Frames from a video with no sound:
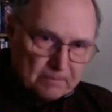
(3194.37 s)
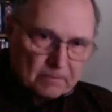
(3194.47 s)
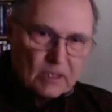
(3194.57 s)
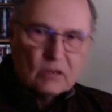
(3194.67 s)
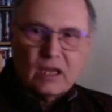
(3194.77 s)

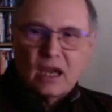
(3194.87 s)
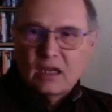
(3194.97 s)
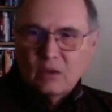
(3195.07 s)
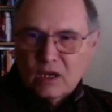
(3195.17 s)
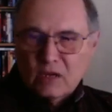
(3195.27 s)

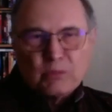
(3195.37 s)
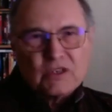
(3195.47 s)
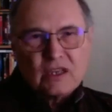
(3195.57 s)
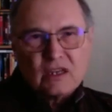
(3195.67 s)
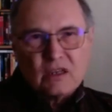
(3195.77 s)

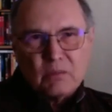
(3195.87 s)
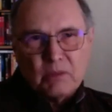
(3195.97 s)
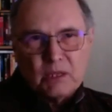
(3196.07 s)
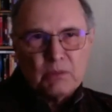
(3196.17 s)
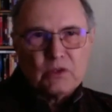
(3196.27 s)
91% of the
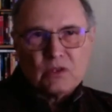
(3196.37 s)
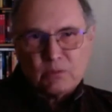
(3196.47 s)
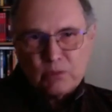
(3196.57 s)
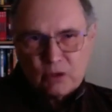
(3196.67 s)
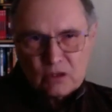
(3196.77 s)
people
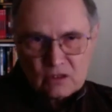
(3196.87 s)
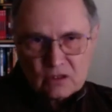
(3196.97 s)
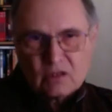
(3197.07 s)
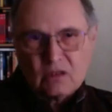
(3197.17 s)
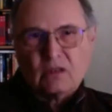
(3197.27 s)

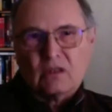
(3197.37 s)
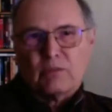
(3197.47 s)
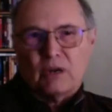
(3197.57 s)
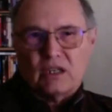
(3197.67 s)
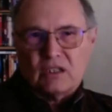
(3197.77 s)
supports
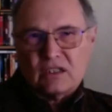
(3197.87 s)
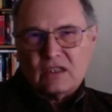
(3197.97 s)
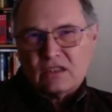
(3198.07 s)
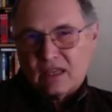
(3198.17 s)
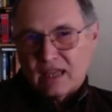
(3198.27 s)
President
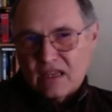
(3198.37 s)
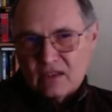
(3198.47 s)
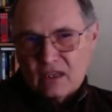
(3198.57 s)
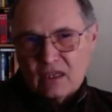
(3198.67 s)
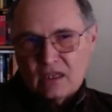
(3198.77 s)

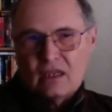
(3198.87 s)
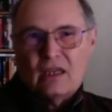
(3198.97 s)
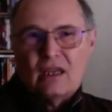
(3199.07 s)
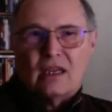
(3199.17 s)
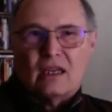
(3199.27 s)
Zelensky,
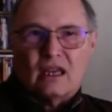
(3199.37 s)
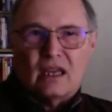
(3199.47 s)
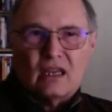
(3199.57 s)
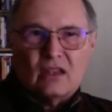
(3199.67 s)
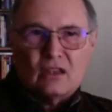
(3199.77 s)

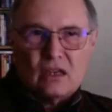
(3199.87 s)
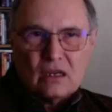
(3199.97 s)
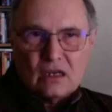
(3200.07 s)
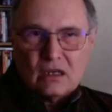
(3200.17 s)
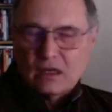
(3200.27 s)
and
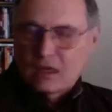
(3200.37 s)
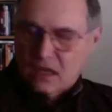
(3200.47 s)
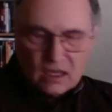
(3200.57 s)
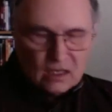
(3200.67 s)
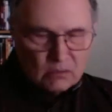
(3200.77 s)

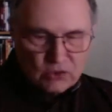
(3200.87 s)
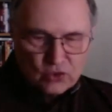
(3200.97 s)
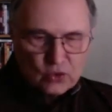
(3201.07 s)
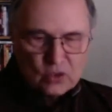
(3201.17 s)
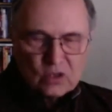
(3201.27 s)
I'm
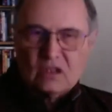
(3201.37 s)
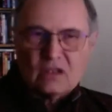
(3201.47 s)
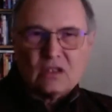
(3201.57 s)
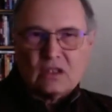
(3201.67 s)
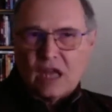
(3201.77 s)
sure that
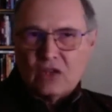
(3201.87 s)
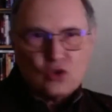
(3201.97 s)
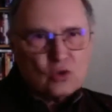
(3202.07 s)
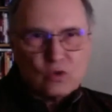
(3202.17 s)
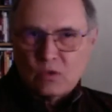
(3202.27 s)

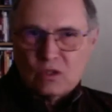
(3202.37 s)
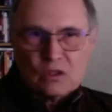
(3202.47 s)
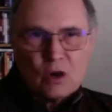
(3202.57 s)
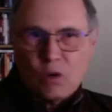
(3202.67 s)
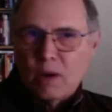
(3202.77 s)
statues will
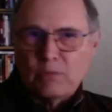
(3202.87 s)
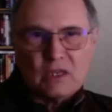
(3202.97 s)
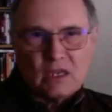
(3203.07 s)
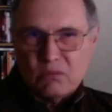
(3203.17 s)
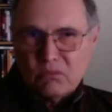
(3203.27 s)
go up to
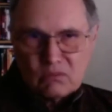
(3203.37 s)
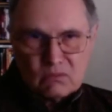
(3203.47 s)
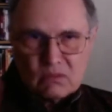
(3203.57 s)
him,